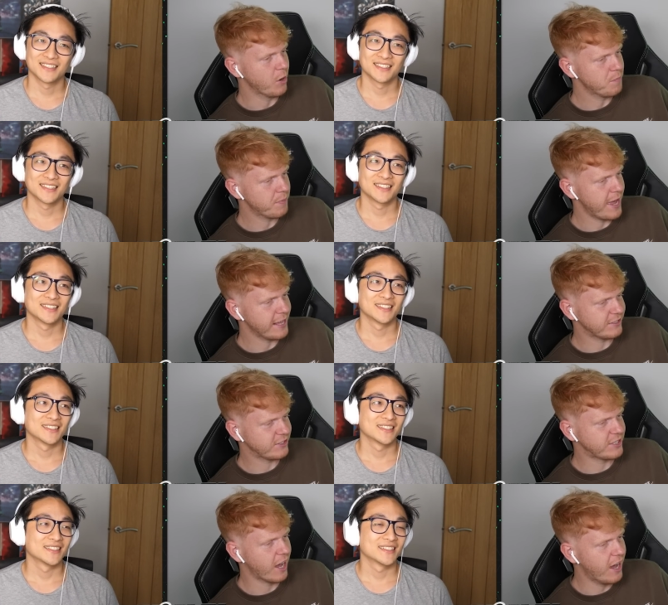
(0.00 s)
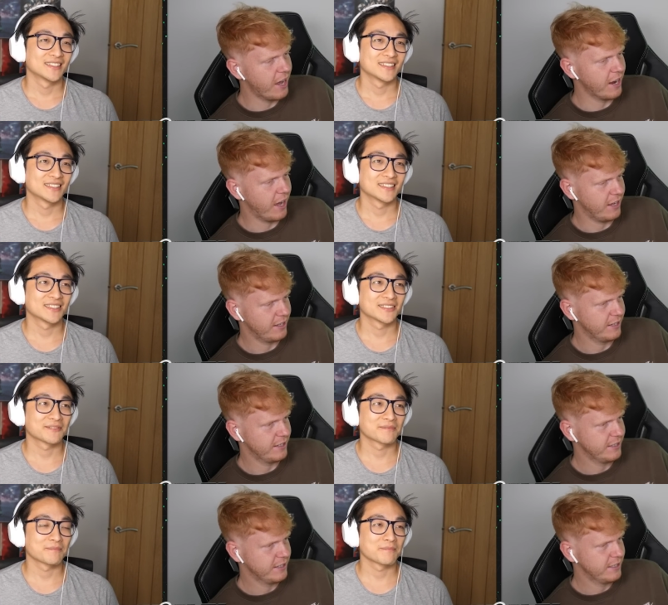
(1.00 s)
Speaker 1: Nope, it's Turner.
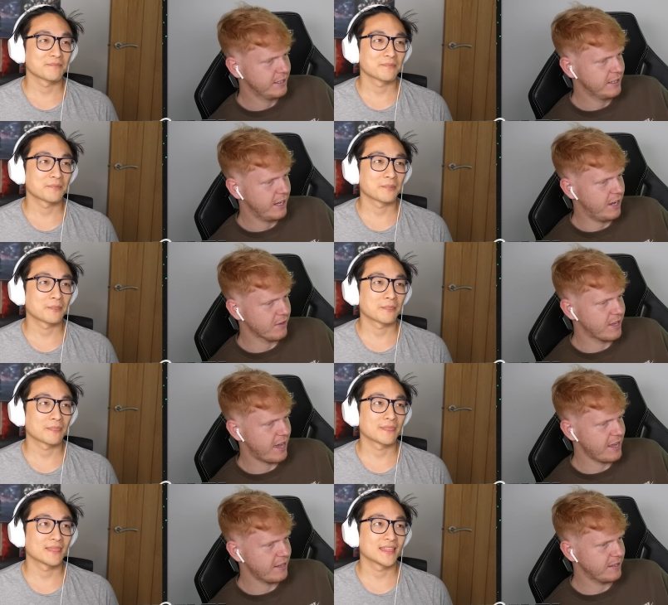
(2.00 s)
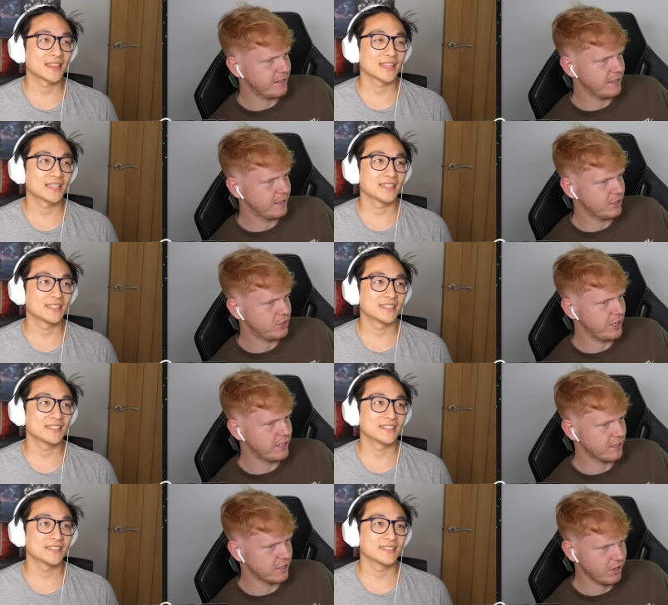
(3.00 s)
Okay,
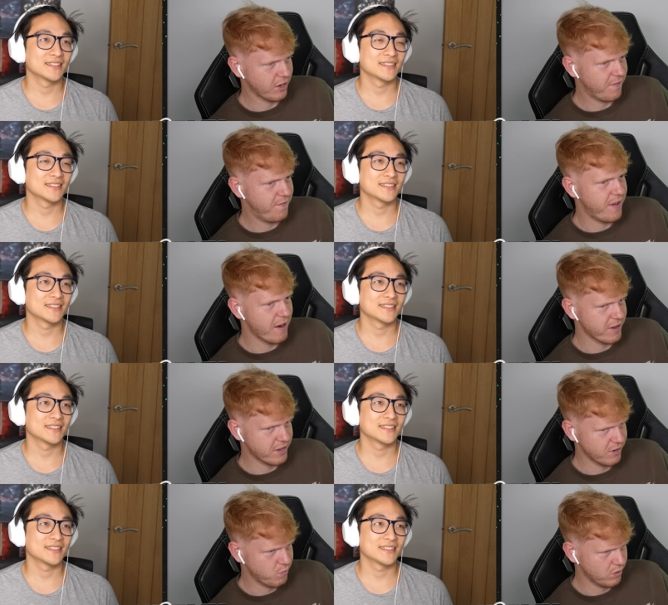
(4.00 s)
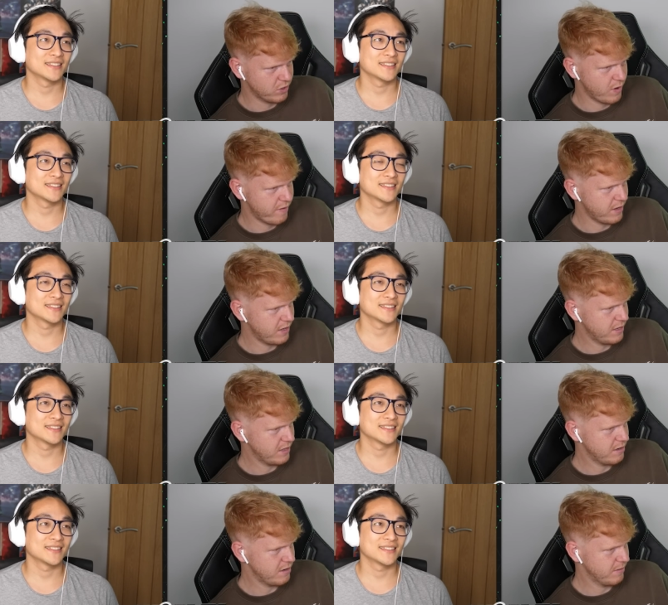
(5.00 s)
she doesn't look very good whatsoever.
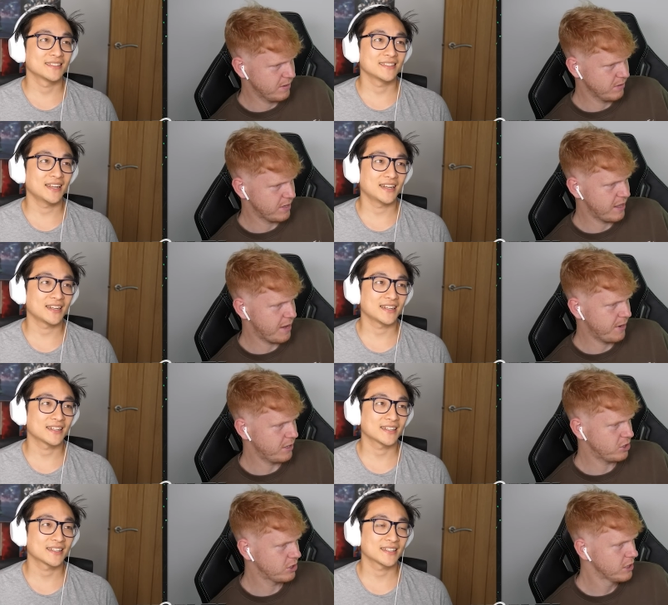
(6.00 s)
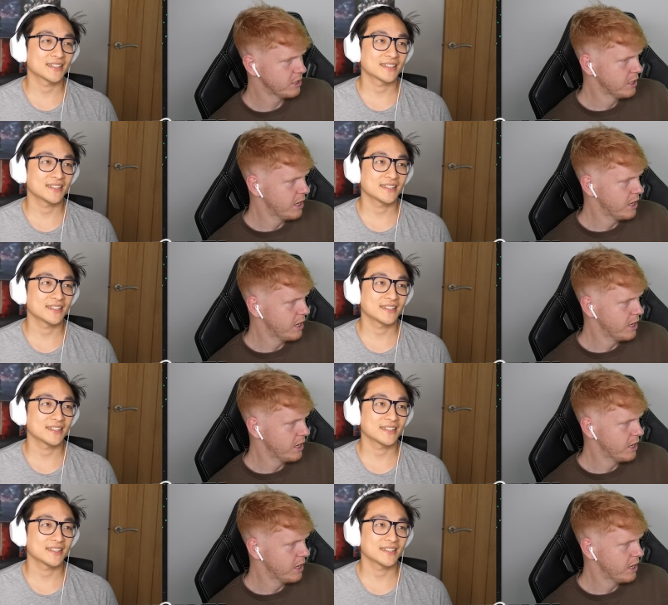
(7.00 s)
I will say that much.